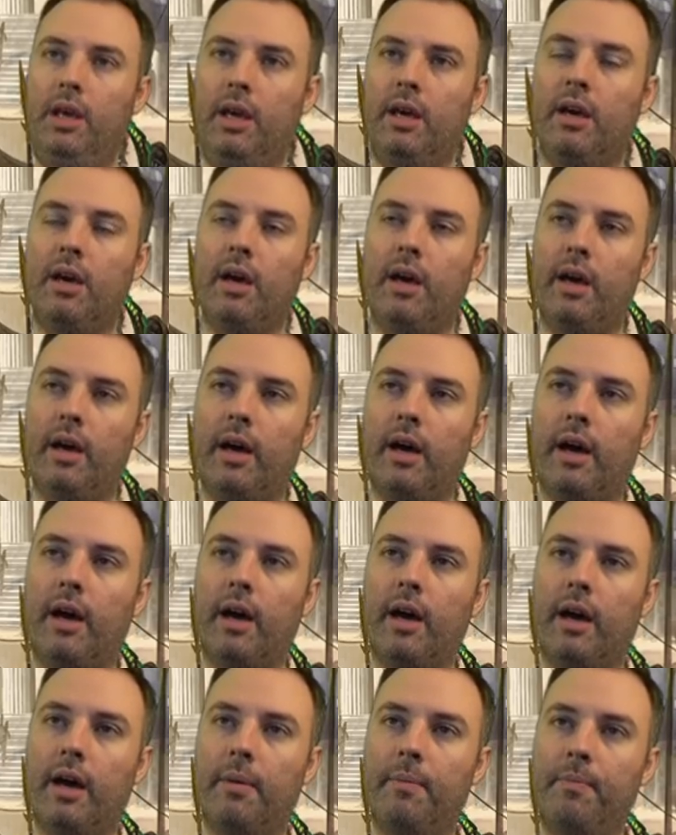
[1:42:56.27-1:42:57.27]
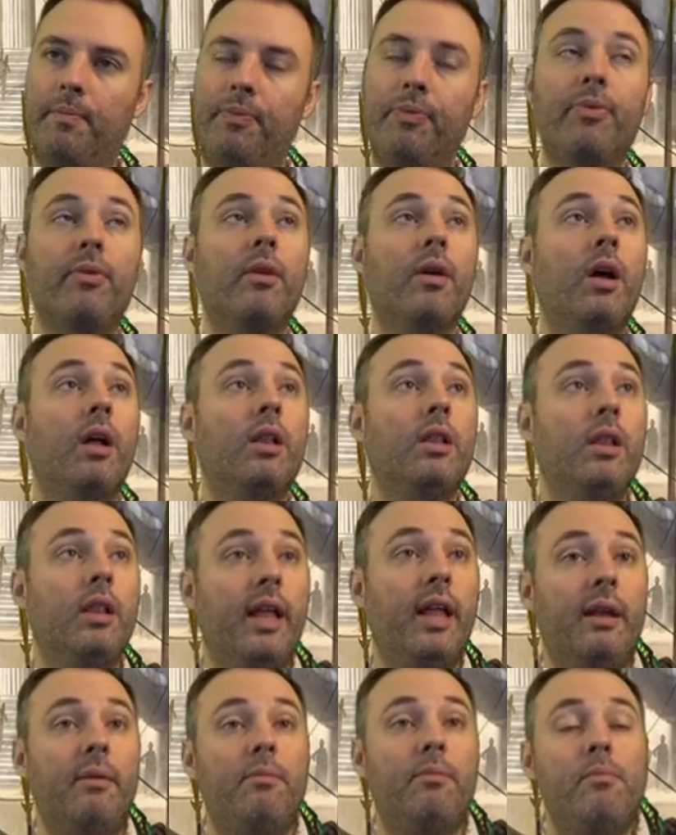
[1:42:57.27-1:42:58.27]
yeah,
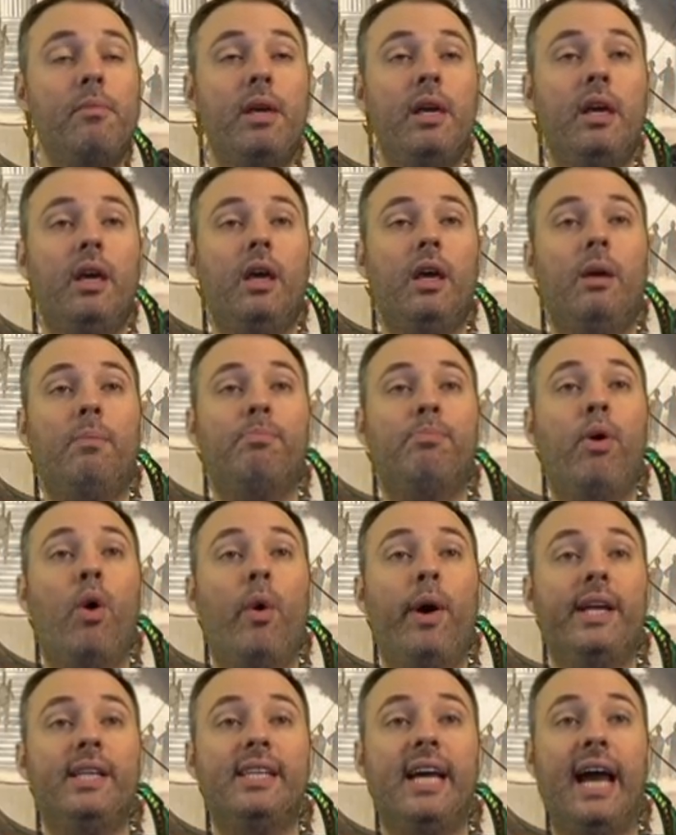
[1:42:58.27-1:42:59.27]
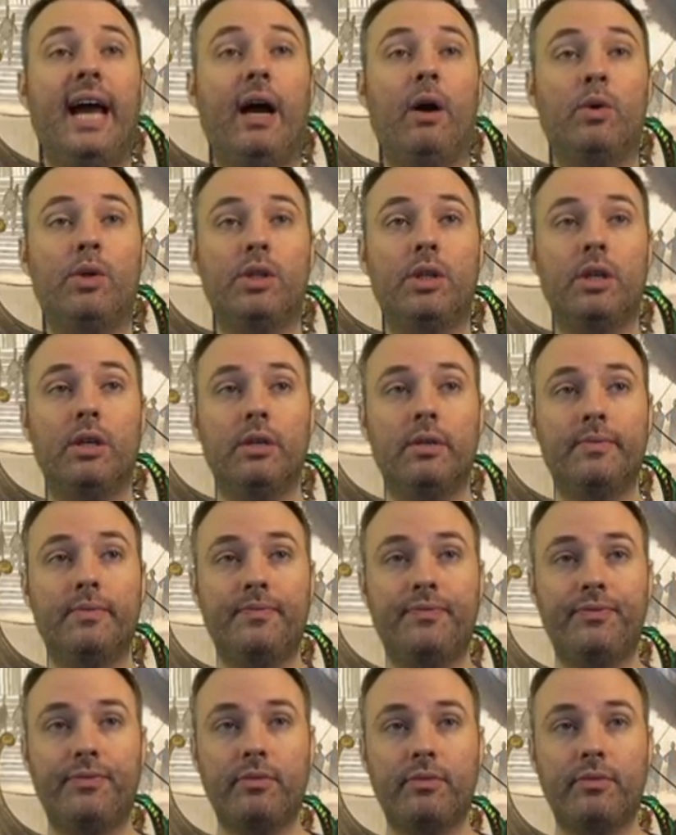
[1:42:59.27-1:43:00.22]
let me point out